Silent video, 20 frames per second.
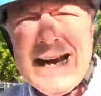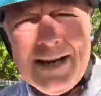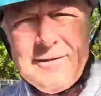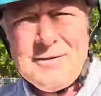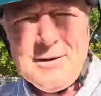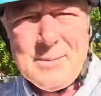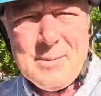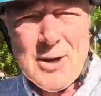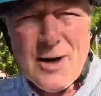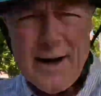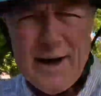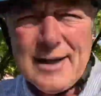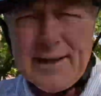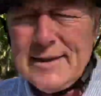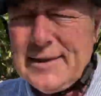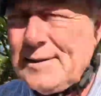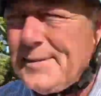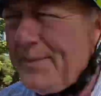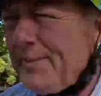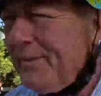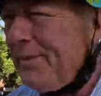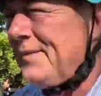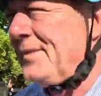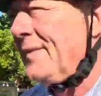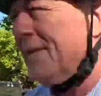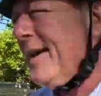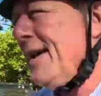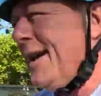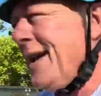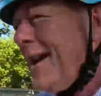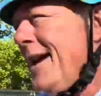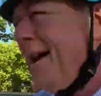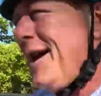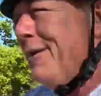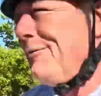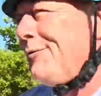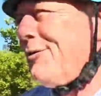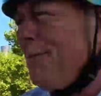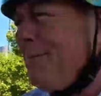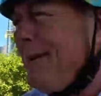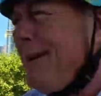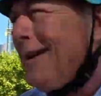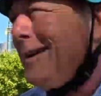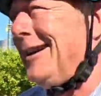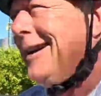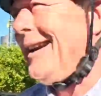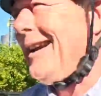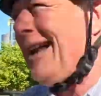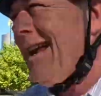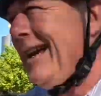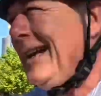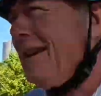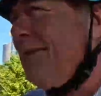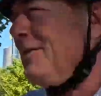of a bike for a big lug of